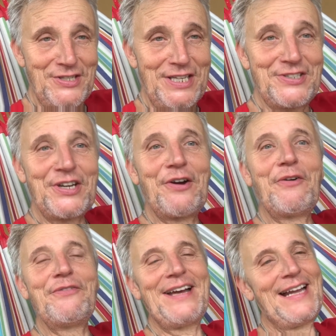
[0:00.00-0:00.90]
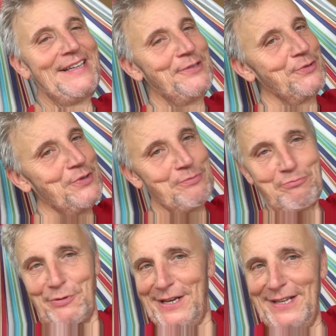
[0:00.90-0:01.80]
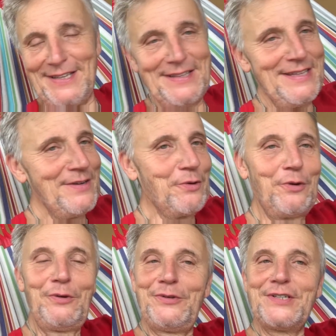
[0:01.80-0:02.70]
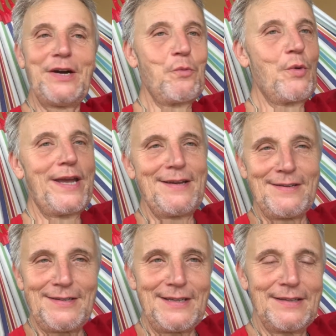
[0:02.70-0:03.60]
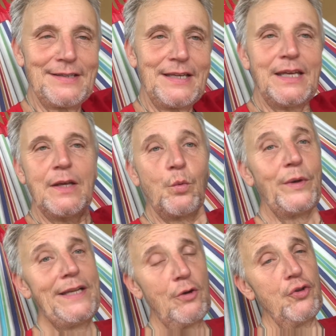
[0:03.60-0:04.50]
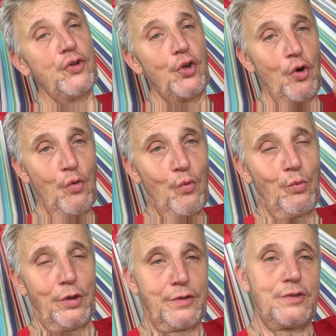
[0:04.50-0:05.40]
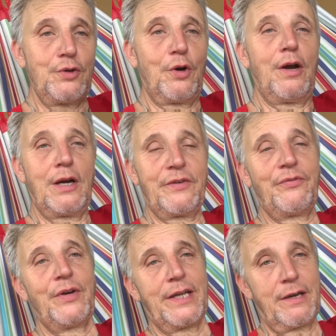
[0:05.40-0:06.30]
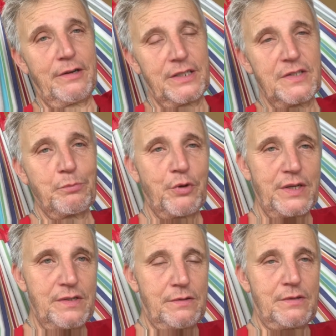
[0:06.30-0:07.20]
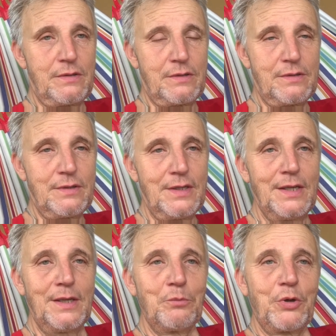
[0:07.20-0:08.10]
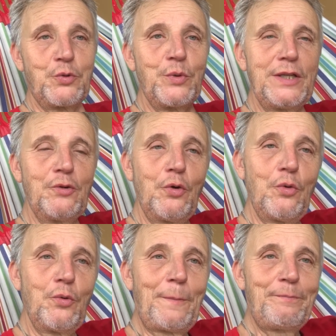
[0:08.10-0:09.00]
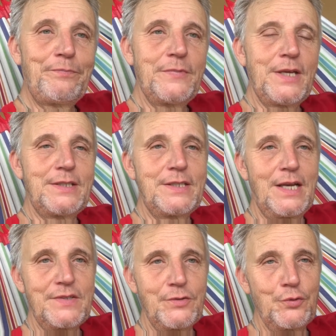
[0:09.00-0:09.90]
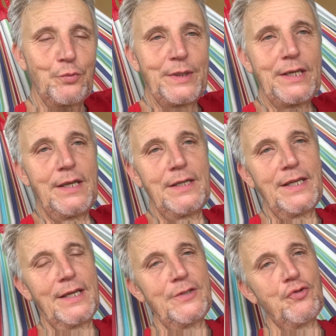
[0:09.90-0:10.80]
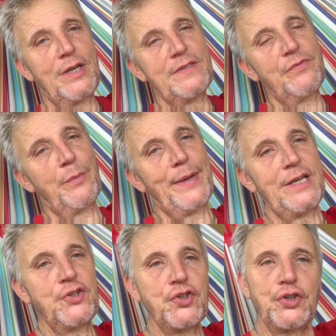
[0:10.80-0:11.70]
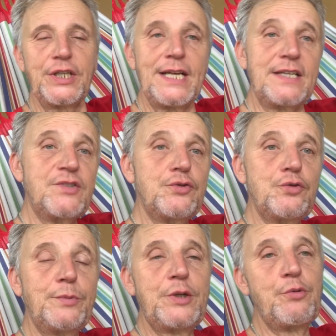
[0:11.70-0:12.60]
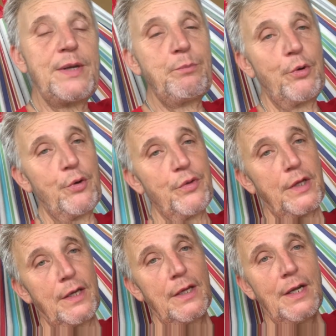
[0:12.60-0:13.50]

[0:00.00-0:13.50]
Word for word: changing our values, breaking the old, awakening. We don't know what your heart fire expresses, but we know that it has to do with healing and transformation. It has to do with rebirthing